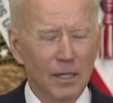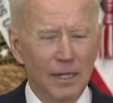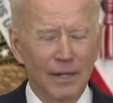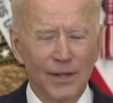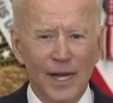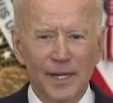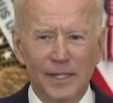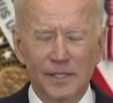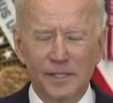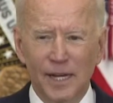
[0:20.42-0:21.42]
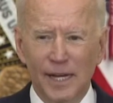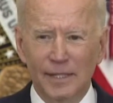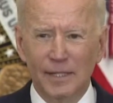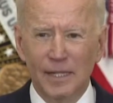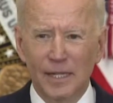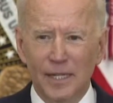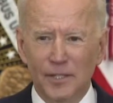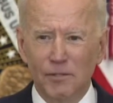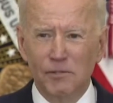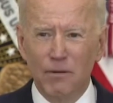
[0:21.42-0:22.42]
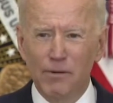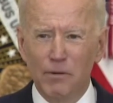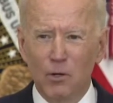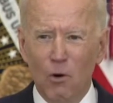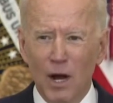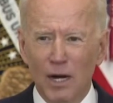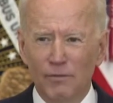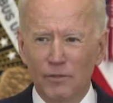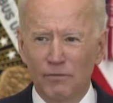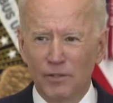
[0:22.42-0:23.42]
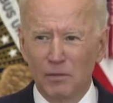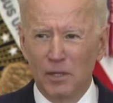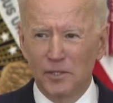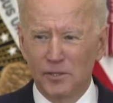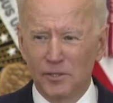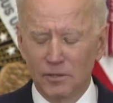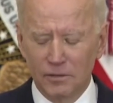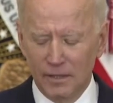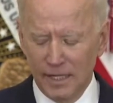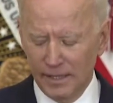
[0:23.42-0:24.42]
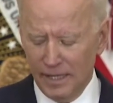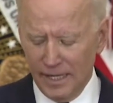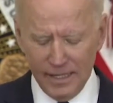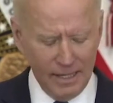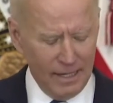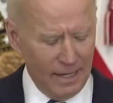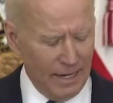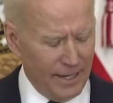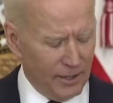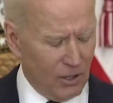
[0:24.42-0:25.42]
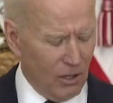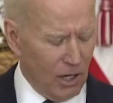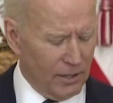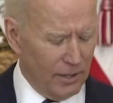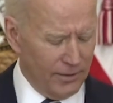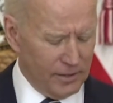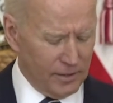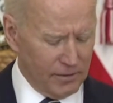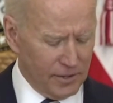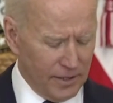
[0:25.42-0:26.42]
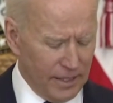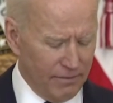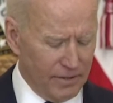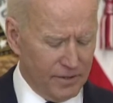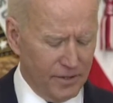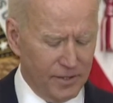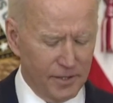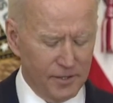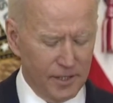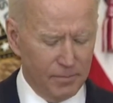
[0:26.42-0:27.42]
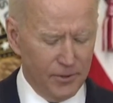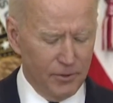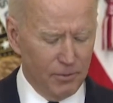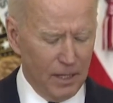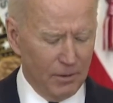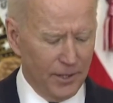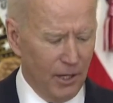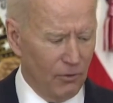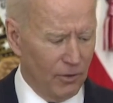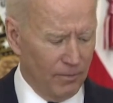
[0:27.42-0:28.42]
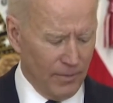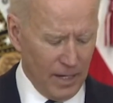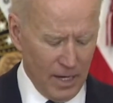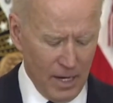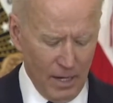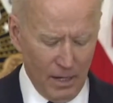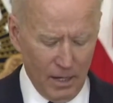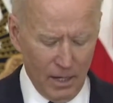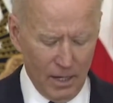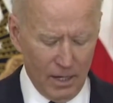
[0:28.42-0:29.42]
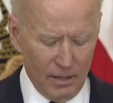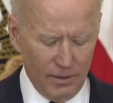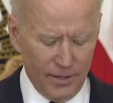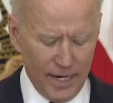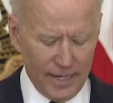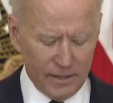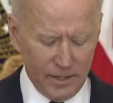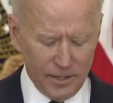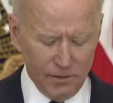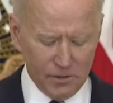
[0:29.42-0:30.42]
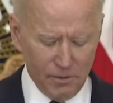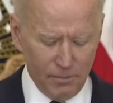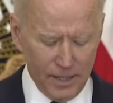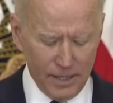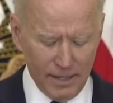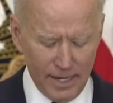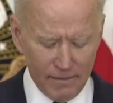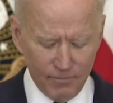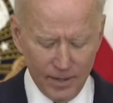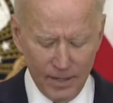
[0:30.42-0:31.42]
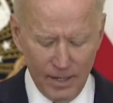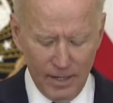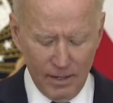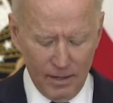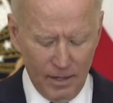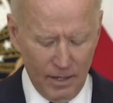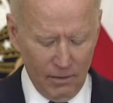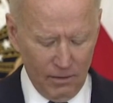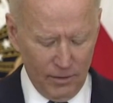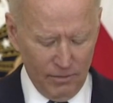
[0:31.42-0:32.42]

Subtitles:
And that is that it used to be required for the filibuster, and I had a card on this. I was going to give you the statistics, but you probably know them. That it used to be that from